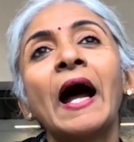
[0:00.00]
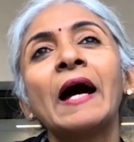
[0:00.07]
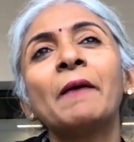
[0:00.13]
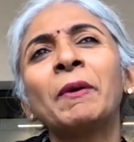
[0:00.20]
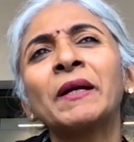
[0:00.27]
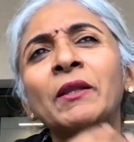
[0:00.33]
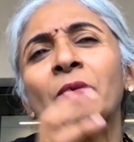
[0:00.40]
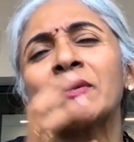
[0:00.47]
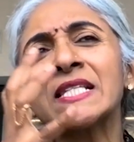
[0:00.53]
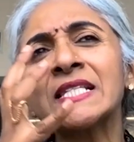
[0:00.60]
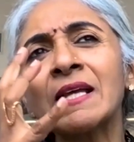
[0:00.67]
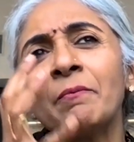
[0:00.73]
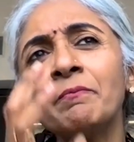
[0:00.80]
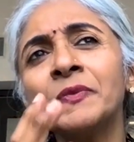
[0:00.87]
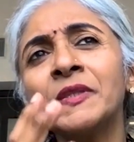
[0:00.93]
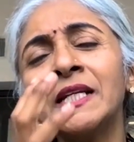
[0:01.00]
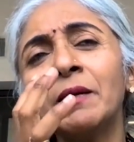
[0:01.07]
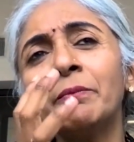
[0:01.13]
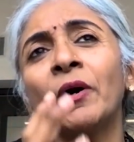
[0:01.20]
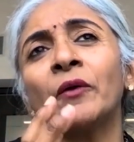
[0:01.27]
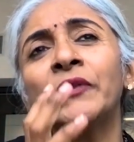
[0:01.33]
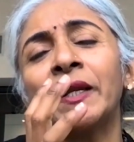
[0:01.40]
But there was something
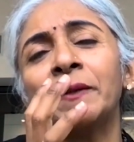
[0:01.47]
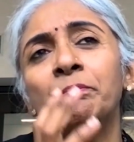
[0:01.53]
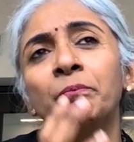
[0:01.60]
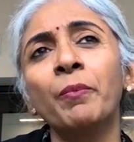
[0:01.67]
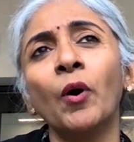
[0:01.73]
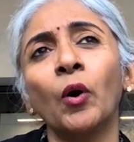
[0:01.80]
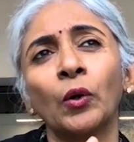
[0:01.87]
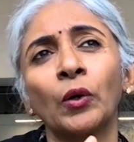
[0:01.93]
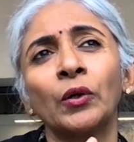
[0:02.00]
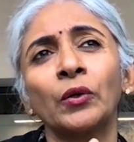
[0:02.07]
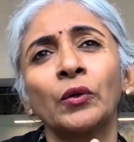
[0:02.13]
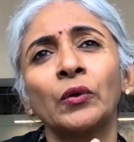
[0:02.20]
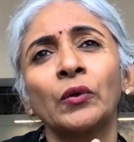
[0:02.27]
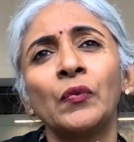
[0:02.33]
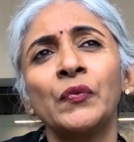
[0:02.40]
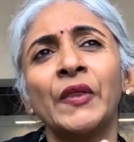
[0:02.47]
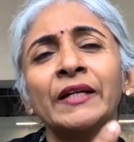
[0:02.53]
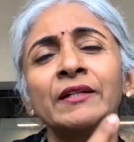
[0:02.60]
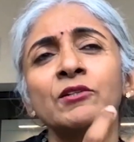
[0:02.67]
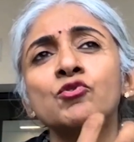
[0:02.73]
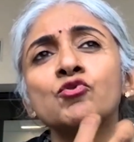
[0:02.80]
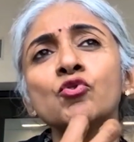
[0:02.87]
about that book
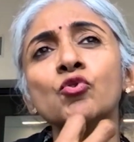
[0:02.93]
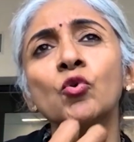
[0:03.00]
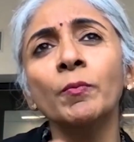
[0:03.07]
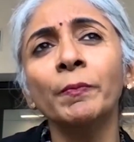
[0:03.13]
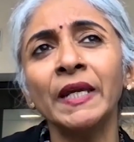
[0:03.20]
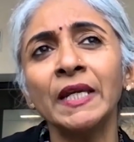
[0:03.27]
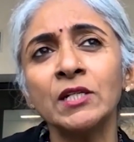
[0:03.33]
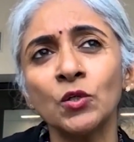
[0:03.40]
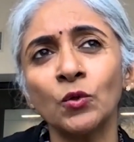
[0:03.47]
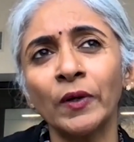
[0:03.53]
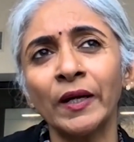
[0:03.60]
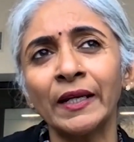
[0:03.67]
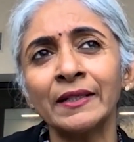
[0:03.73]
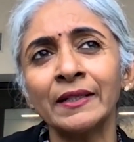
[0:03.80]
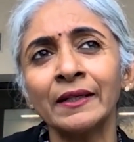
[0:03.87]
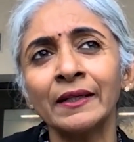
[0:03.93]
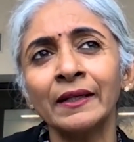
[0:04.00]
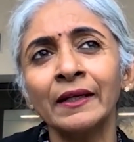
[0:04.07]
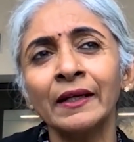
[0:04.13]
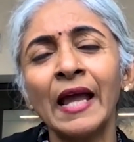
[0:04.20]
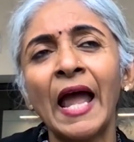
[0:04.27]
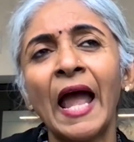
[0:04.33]
that drew me to it,
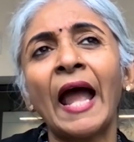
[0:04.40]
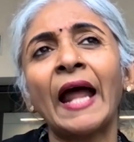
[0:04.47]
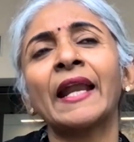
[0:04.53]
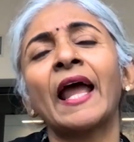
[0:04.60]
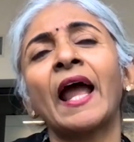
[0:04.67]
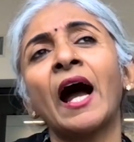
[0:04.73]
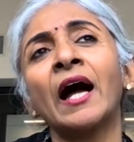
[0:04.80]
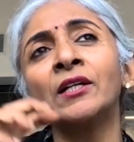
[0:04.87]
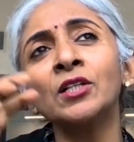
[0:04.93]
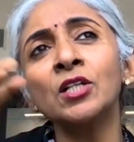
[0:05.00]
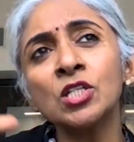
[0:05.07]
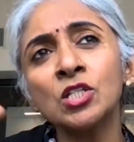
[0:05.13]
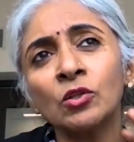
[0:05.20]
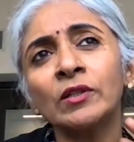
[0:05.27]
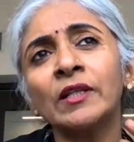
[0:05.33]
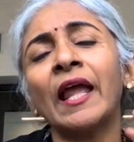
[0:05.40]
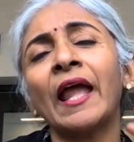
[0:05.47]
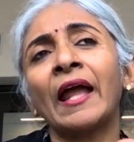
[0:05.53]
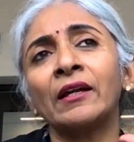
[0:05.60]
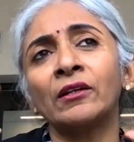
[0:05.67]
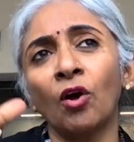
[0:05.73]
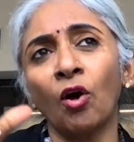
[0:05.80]
and I understood the
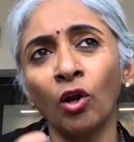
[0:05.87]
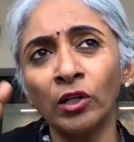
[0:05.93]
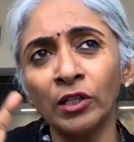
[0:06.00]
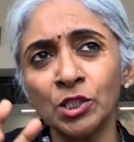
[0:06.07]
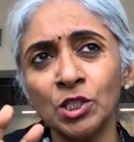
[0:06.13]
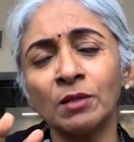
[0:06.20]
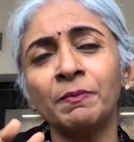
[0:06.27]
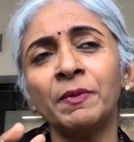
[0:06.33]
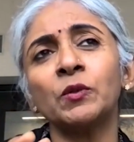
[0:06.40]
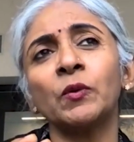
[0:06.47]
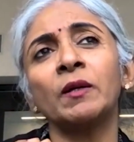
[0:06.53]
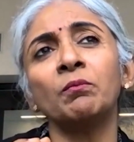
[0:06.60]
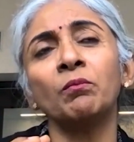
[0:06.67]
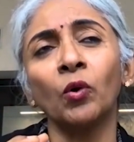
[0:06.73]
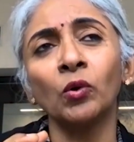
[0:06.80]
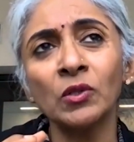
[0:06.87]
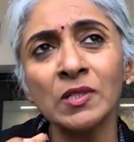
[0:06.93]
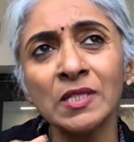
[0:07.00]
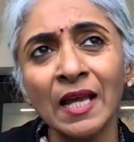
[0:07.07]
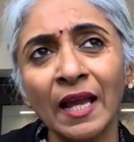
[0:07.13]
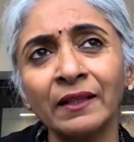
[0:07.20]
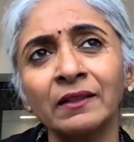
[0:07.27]
analogy between
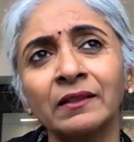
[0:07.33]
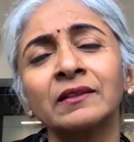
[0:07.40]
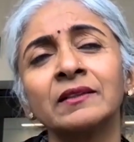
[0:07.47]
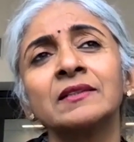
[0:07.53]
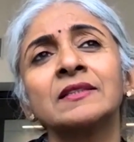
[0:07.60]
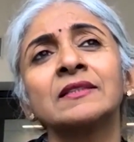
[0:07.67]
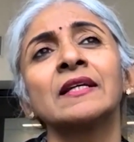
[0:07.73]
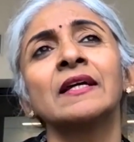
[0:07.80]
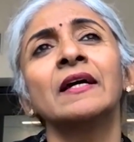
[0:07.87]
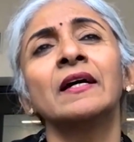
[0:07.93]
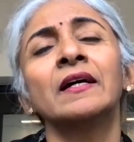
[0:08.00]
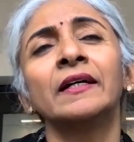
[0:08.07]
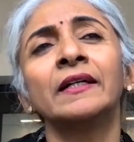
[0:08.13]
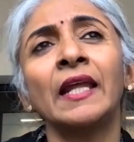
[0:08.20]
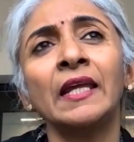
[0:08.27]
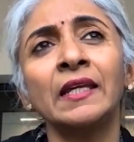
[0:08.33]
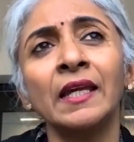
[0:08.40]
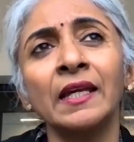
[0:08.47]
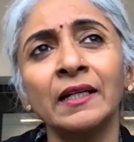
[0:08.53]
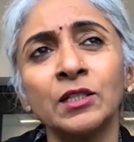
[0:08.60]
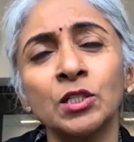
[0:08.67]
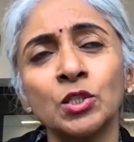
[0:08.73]
motorcycles,
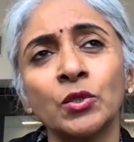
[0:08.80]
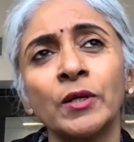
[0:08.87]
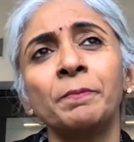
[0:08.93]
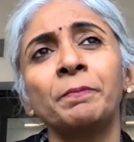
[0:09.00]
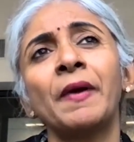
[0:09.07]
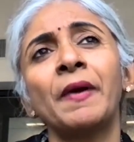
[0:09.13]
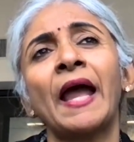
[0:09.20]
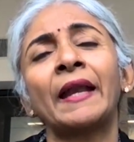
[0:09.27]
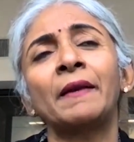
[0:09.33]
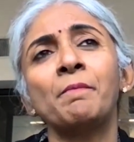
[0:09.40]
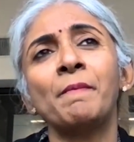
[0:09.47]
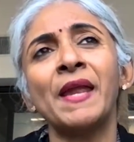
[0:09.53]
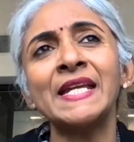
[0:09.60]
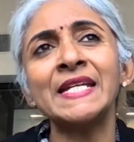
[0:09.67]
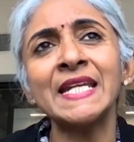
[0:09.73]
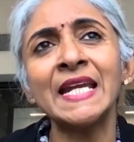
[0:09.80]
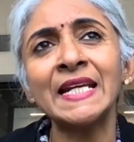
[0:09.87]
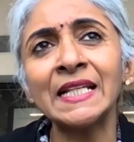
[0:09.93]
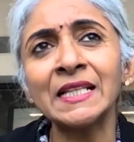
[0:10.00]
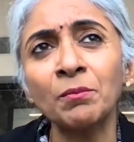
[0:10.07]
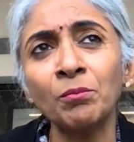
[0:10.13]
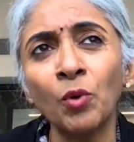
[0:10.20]
taking a trip and
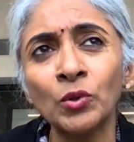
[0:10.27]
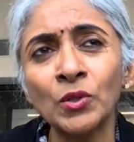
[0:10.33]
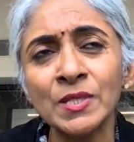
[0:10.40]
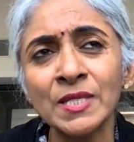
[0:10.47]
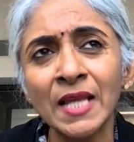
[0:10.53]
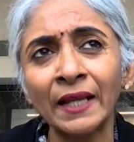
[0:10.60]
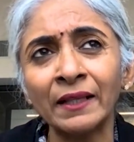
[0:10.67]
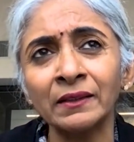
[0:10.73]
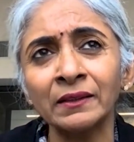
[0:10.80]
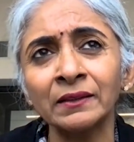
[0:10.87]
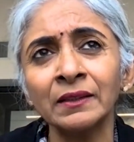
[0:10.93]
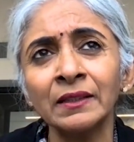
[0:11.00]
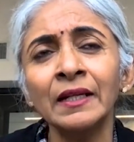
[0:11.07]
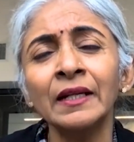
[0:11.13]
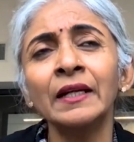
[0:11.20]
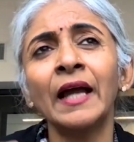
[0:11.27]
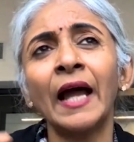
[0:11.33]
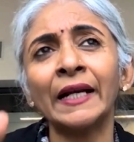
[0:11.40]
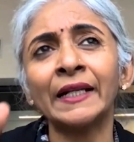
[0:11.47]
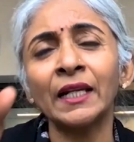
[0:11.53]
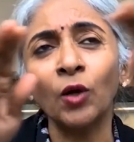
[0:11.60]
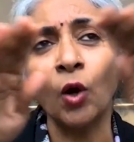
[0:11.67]
maintaining the motorcycle
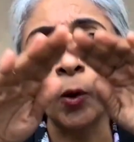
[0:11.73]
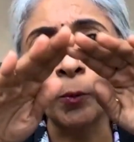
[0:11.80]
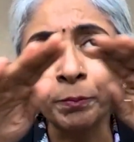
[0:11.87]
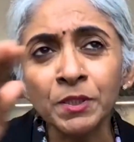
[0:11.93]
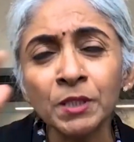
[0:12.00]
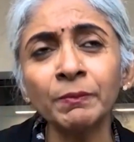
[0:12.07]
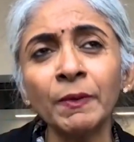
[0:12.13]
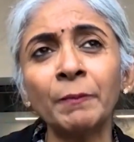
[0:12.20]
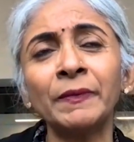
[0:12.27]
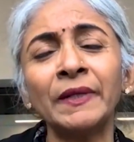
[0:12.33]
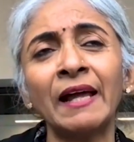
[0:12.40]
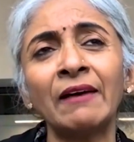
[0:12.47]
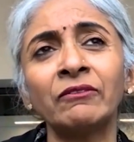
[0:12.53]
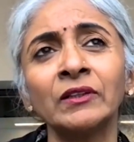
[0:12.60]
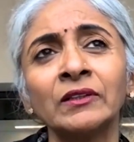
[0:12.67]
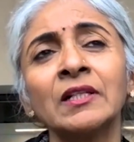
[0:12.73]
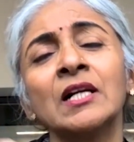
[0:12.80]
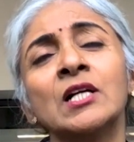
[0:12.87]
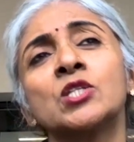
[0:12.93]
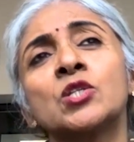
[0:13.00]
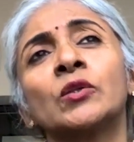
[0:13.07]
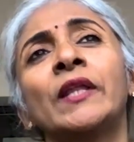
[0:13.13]
at an optimum level
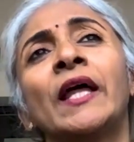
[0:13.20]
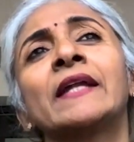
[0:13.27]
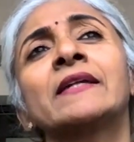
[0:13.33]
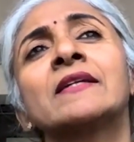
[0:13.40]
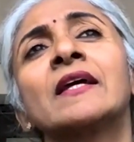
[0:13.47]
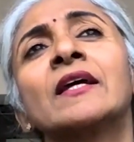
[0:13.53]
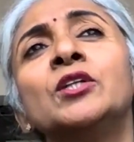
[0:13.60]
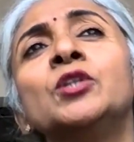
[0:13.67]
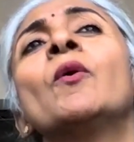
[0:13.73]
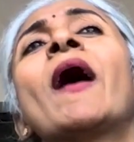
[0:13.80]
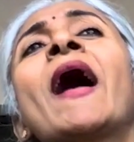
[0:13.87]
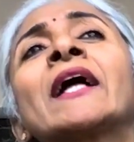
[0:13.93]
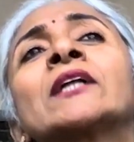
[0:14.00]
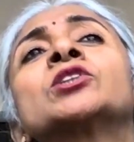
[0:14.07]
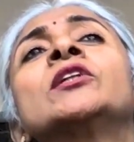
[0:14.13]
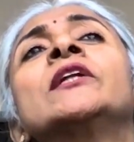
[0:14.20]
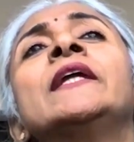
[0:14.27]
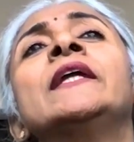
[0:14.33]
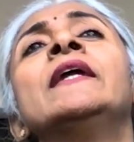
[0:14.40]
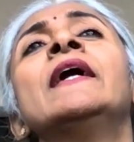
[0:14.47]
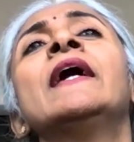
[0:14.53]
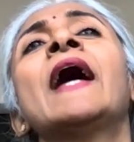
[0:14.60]
so that you
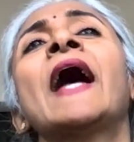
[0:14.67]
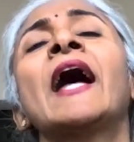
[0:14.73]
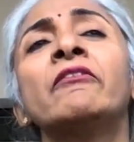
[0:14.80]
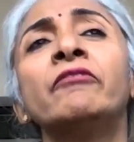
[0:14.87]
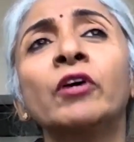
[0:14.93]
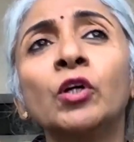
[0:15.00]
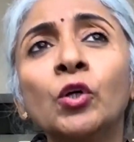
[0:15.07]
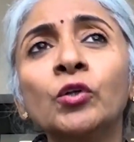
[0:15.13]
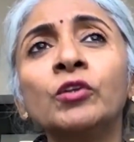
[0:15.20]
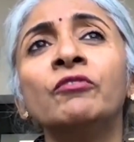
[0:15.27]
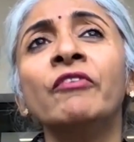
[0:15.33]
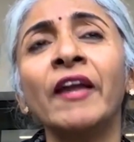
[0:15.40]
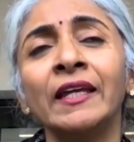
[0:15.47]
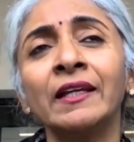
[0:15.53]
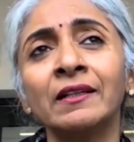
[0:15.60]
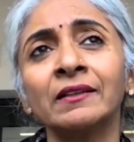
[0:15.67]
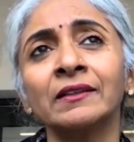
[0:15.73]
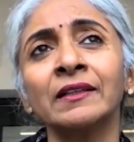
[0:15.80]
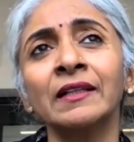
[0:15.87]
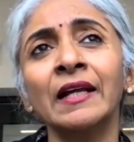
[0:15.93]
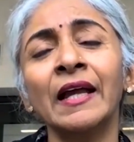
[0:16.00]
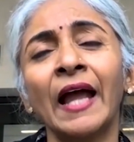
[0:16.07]
actually have a good
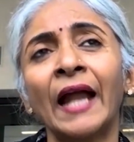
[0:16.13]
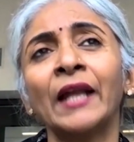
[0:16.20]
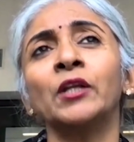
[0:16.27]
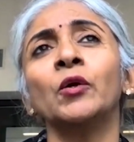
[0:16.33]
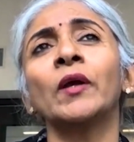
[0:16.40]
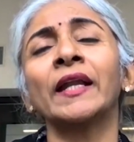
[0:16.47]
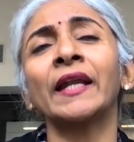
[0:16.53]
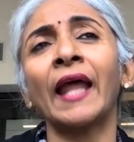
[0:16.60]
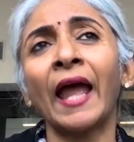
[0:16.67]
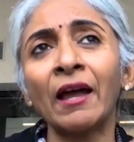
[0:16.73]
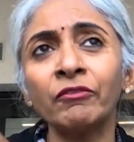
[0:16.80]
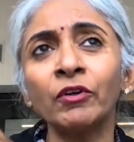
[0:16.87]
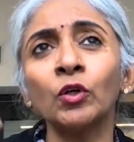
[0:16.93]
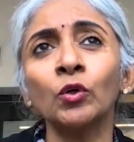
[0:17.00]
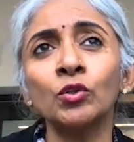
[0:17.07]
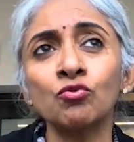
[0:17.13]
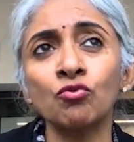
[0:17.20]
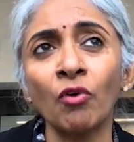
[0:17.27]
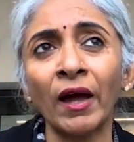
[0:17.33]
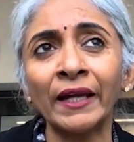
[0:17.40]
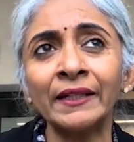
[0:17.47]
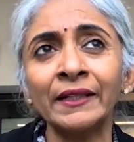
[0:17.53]
vehicle and you can have a good
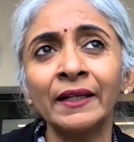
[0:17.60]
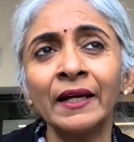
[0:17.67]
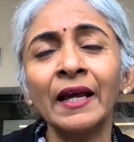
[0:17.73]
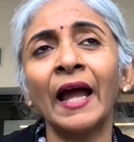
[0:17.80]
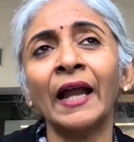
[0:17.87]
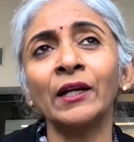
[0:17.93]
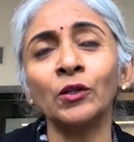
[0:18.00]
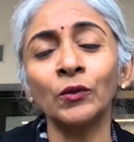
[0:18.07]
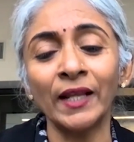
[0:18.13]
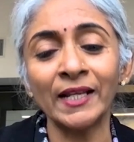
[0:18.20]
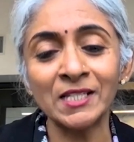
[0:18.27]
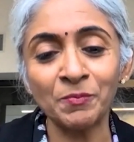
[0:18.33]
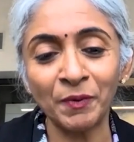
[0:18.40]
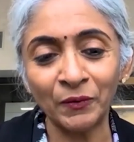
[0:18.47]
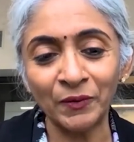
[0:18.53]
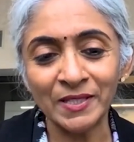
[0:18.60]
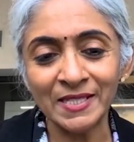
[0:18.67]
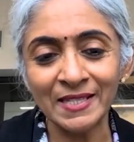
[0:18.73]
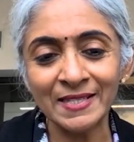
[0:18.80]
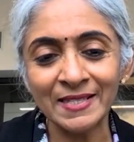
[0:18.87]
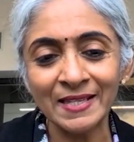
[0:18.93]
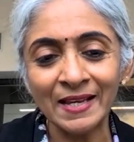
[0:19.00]
ride and good
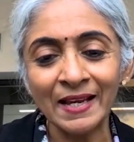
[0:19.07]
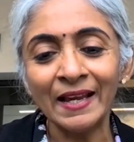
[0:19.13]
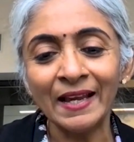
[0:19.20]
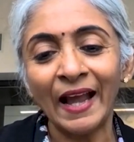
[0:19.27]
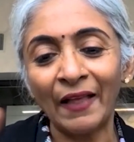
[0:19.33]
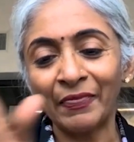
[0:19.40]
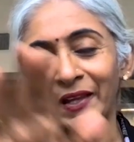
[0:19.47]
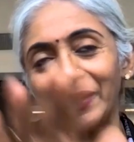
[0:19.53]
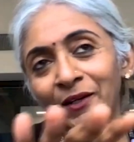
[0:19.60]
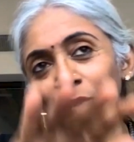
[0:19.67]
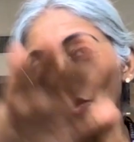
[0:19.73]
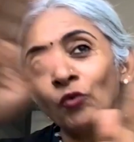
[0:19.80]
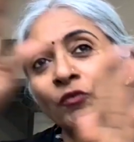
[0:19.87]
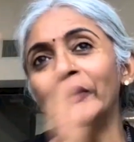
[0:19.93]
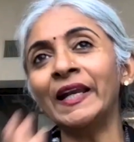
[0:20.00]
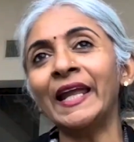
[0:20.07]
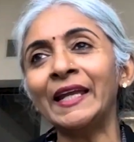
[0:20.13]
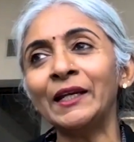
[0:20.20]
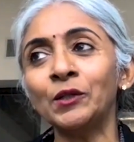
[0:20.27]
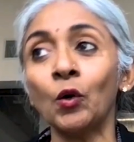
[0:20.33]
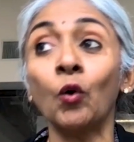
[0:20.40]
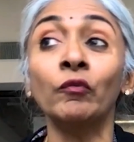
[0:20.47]
experiences, and then overlay
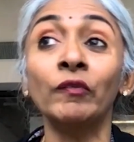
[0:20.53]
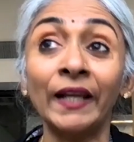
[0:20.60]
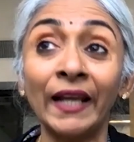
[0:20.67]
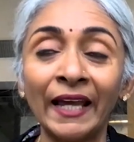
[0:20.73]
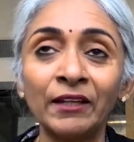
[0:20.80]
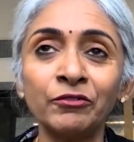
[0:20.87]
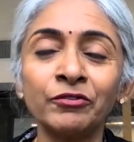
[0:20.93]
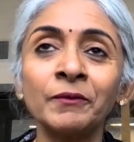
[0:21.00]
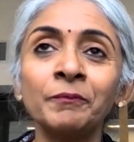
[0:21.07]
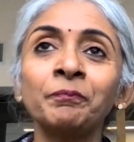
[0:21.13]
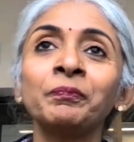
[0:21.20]
it over life.